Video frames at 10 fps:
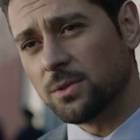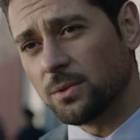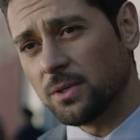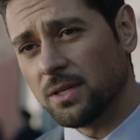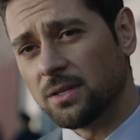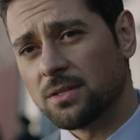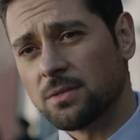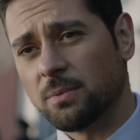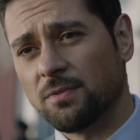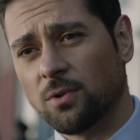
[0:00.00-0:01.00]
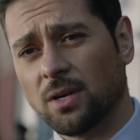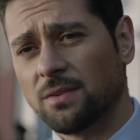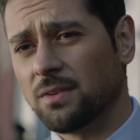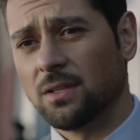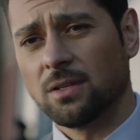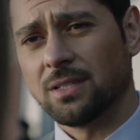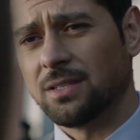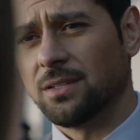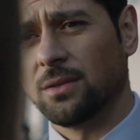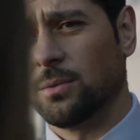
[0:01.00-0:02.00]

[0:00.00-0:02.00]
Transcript: two years before I even looked at another